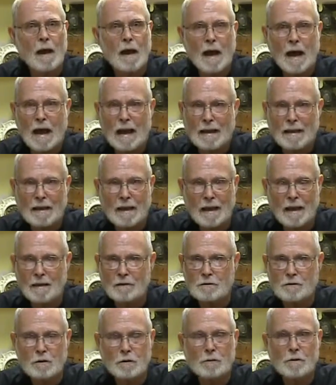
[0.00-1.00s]
I
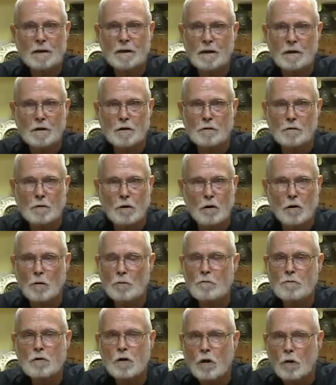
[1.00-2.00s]
can't do it in your
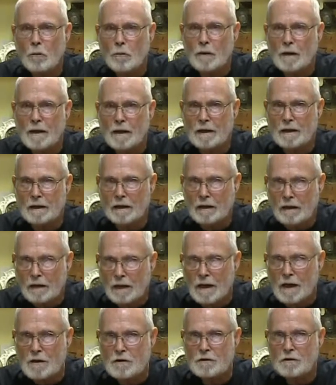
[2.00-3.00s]
home. Nobody can
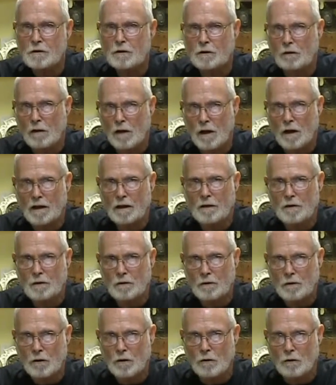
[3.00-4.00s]
clean your clock in
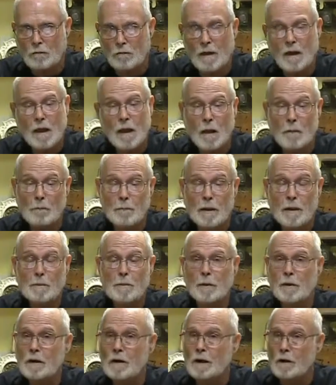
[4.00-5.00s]
your home.
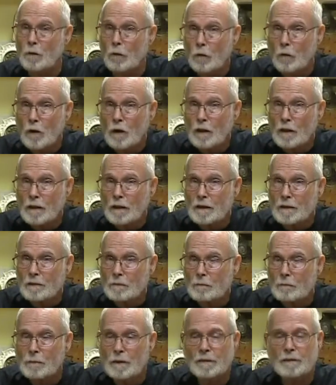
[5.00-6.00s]
People can oil it,
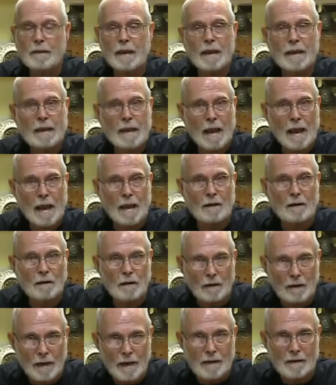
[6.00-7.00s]
but they can't
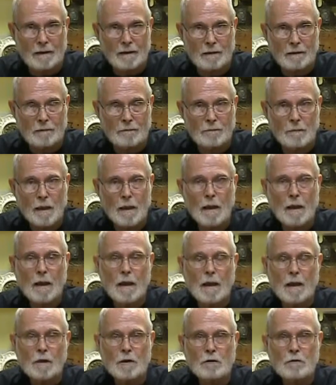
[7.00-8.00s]
clean it.
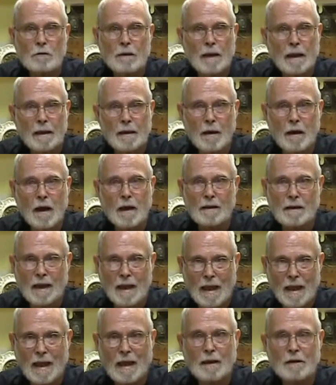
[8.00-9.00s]
You cannot
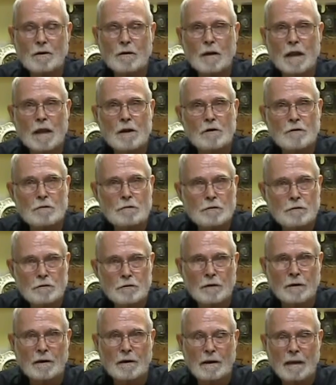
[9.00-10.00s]
add, and you
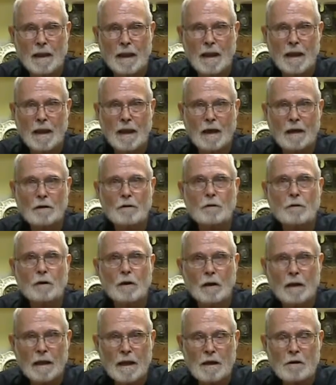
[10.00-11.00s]
shouldn't add,
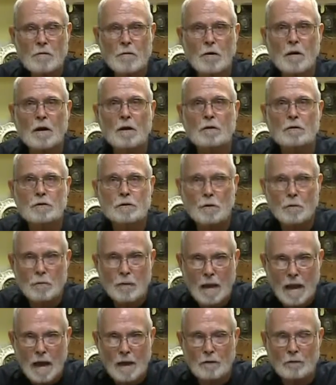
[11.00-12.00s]
clean oil to
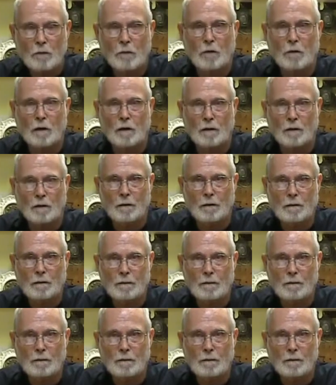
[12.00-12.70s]
bad oil,